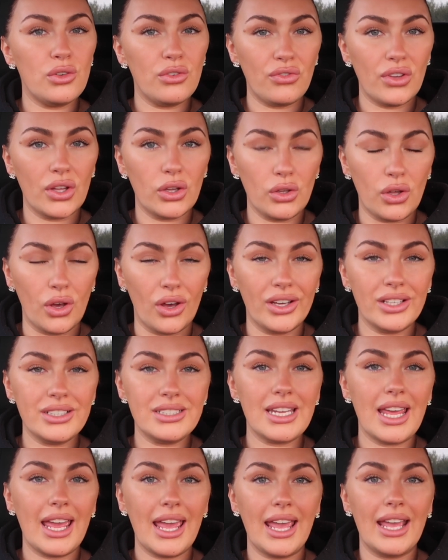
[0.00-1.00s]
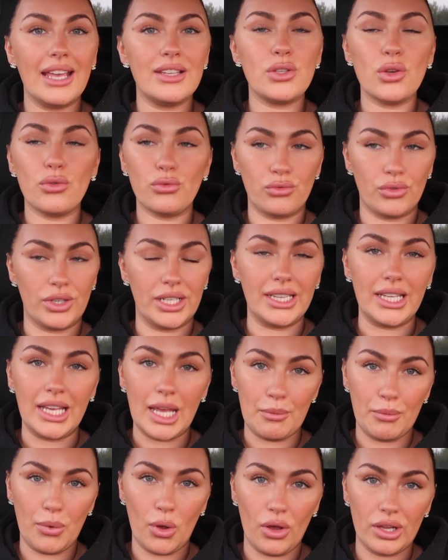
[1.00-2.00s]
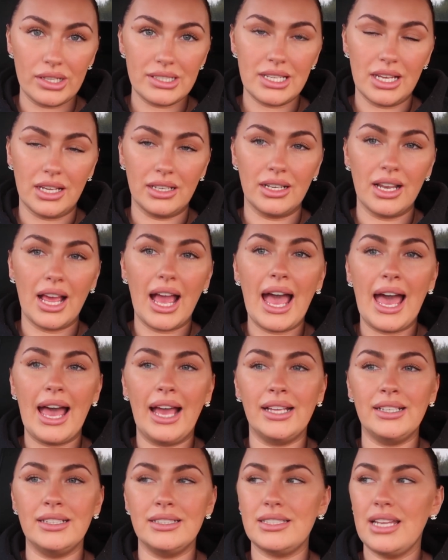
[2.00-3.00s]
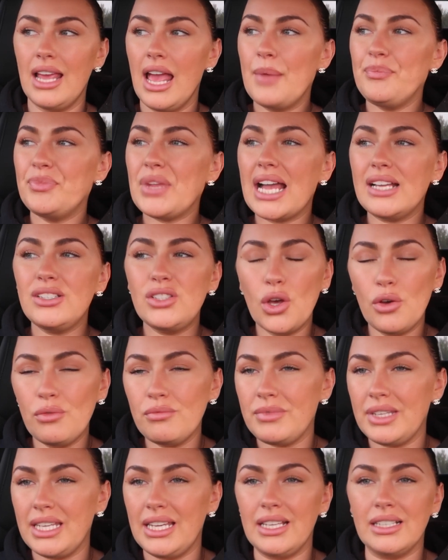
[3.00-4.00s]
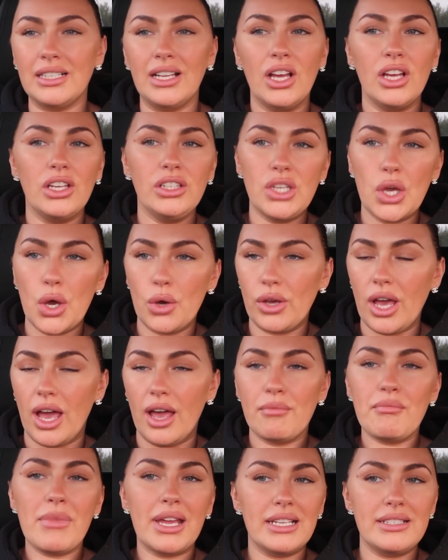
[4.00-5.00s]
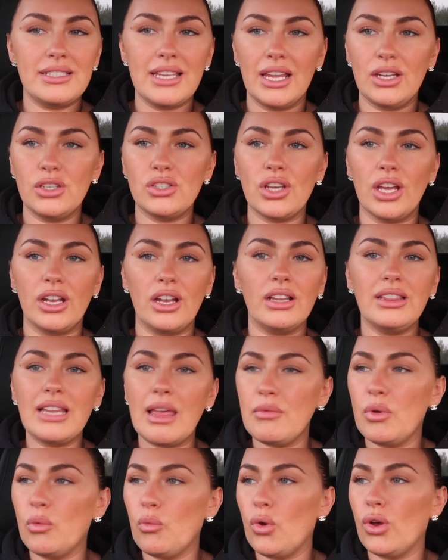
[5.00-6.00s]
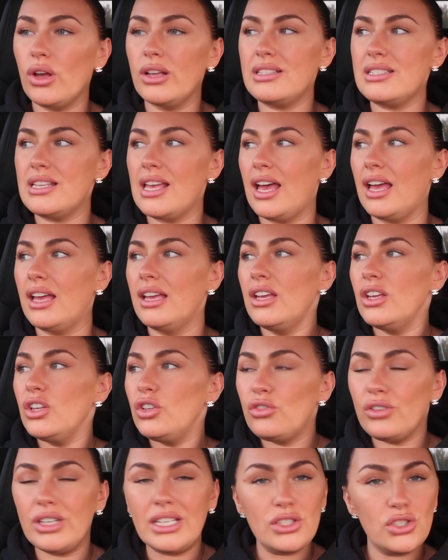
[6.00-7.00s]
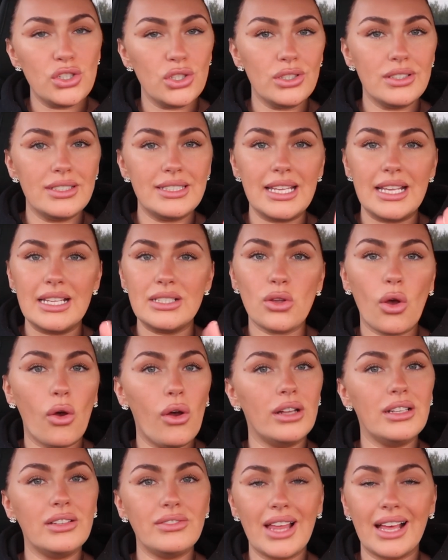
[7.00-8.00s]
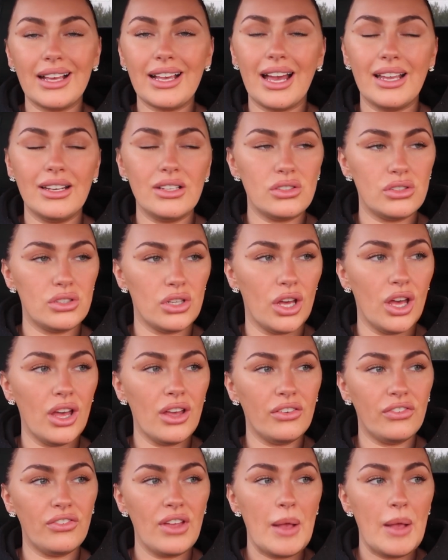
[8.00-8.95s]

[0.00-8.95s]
you feel good is really important. And I don't mean yoga, meditation, lemon water, green juices, all of that kind of stuff.